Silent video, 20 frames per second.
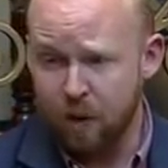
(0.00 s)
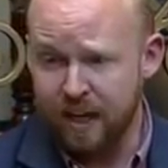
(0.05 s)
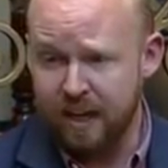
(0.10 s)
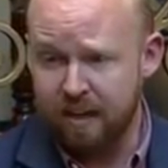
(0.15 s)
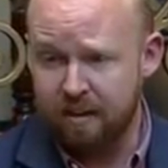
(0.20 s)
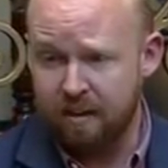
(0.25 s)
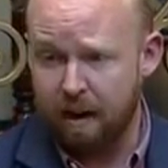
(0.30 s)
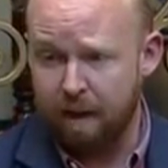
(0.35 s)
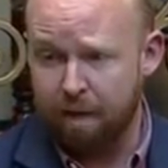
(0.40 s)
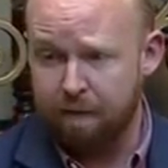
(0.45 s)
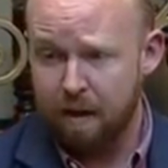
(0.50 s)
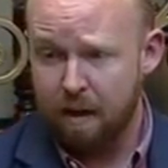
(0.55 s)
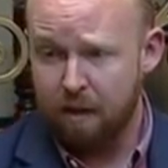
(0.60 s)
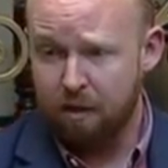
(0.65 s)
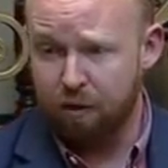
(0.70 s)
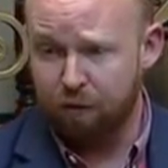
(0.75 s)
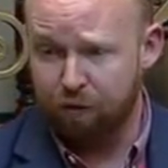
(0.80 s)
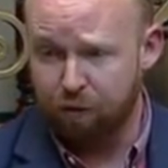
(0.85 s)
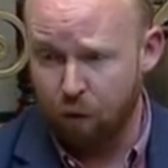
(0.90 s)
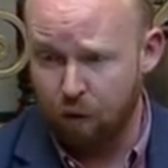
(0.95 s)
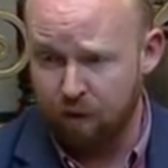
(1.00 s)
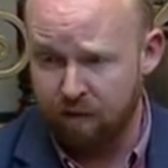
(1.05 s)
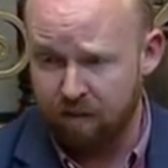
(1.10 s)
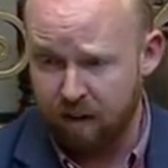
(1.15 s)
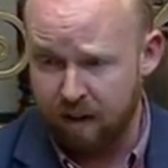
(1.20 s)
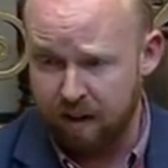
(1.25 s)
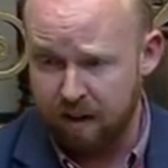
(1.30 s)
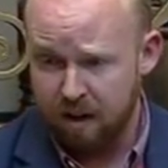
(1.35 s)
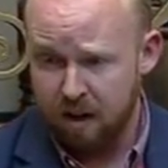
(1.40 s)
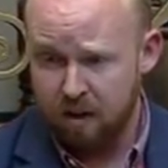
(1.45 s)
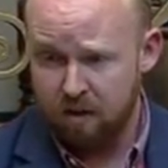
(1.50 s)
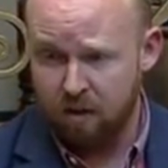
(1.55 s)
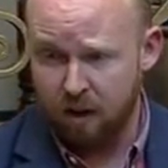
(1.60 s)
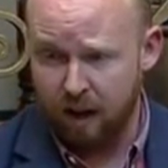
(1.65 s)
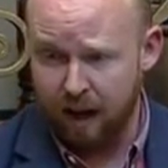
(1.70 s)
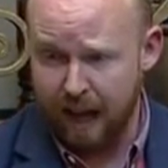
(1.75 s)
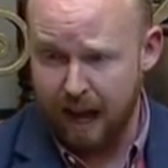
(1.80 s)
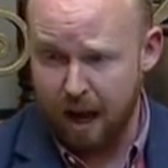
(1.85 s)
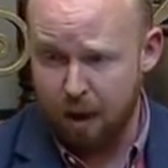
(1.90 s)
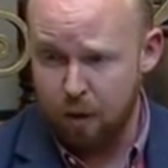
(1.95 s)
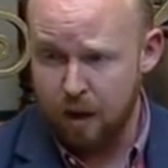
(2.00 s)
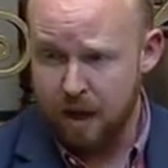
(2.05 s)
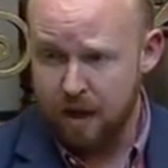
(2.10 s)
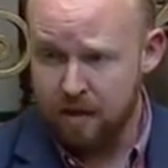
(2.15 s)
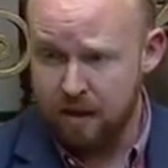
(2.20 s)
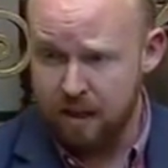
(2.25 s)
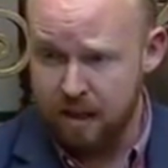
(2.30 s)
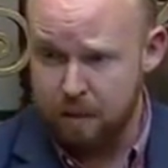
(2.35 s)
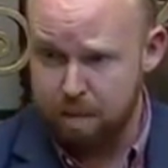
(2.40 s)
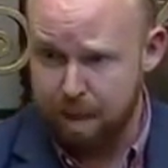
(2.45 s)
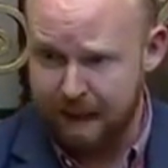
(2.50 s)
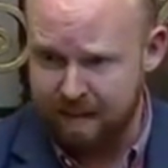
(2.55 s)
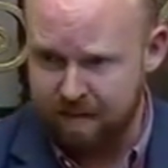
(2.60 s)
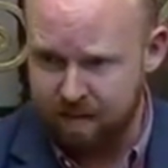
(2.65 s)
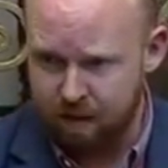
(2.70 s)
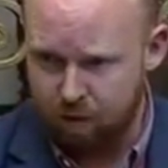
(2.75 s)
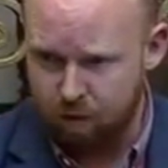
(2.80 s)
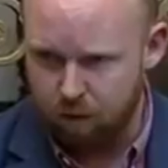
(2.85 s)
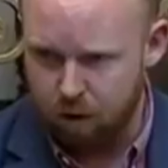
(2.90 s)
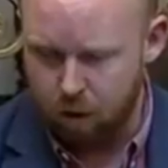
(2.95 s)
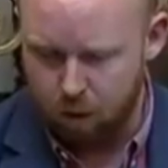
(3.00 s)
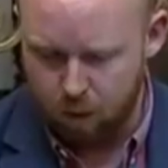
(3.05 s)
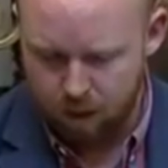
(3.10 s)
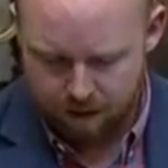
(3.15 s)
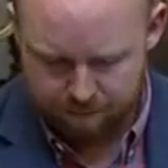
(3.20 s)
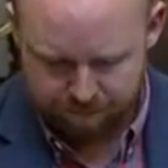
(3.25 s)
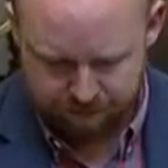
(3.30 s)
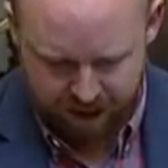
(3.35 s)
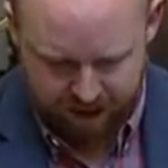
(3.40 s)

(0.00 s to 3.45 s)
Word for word: we need to have the foresight to allow this space to grow